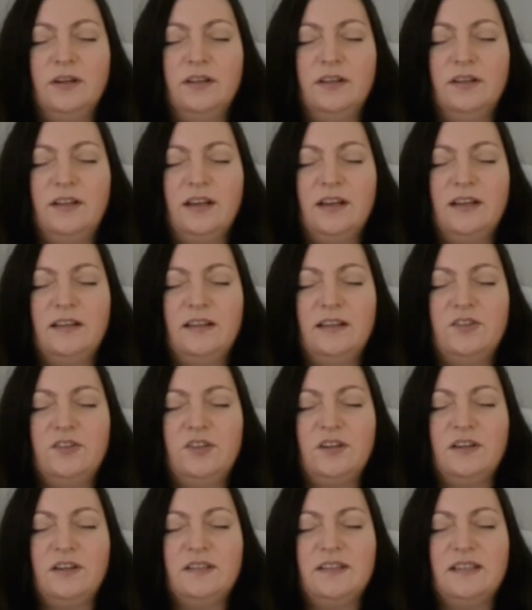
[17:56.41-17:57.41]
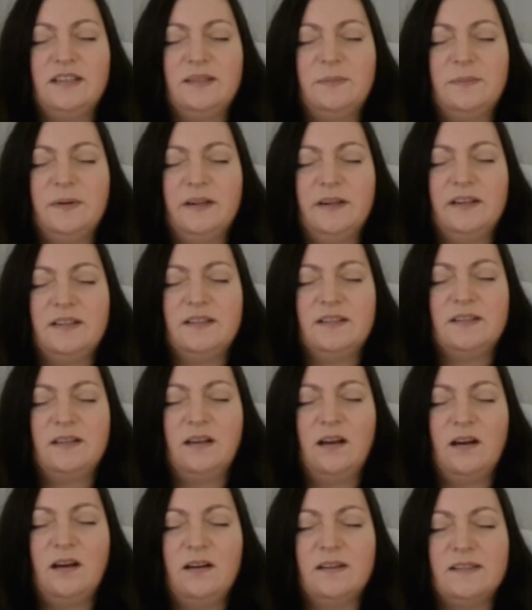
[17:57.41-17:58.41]
and then she got to experience the
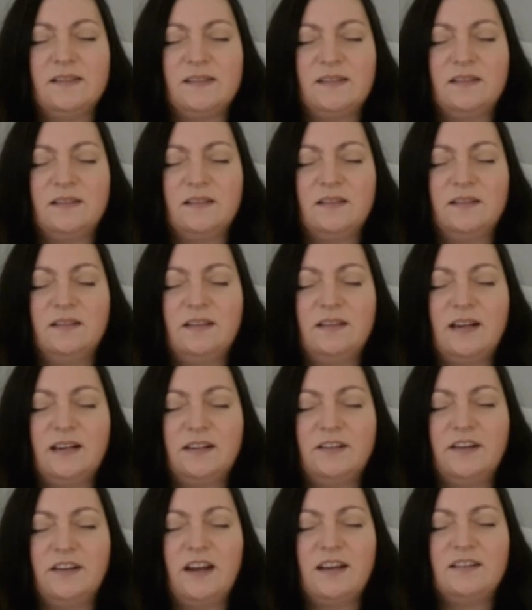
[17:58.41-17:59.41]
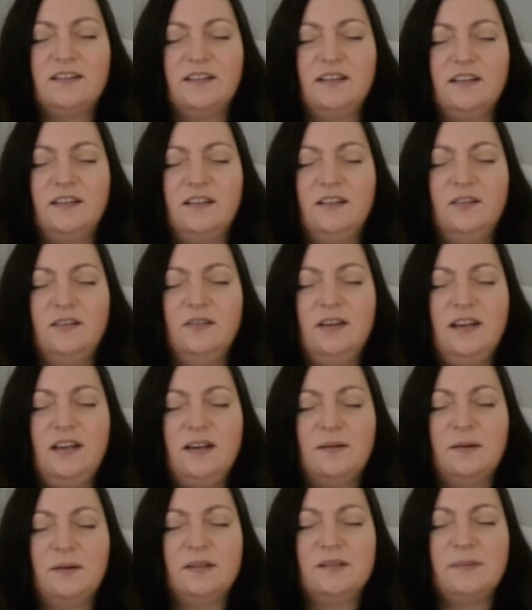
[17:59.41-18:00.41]
loss, that created a unique
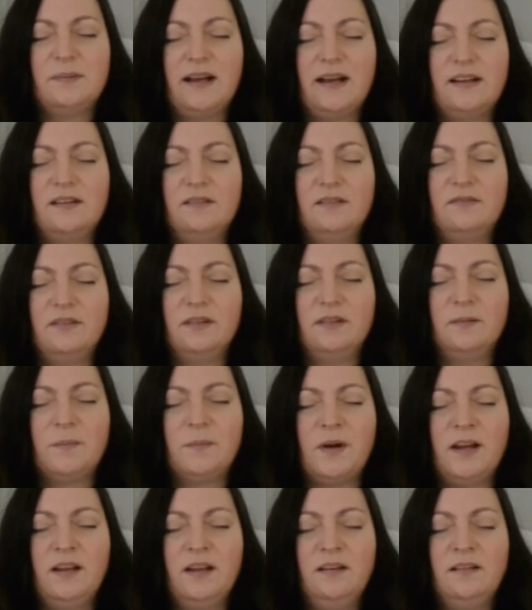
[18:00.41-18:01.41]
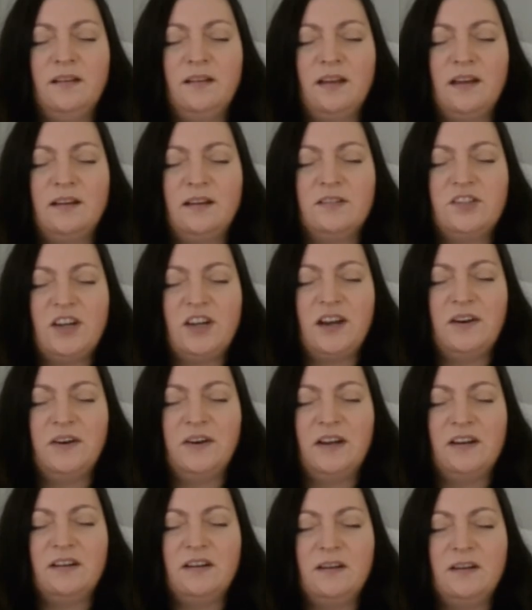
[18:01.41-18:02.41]
perspective in her mind and
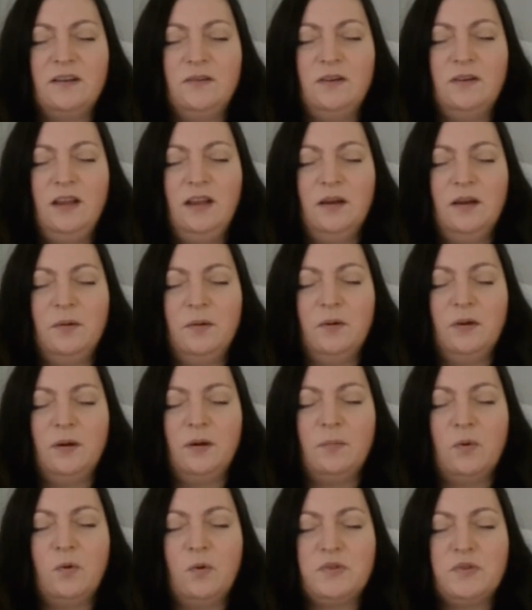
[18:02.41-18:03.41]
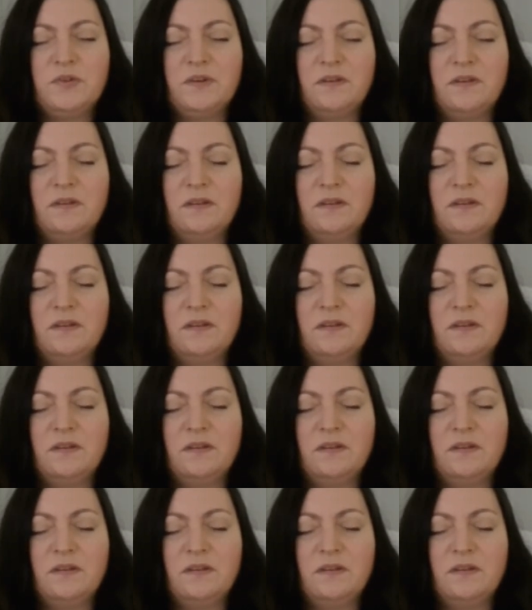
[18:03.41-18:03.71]
generated a unique emotion.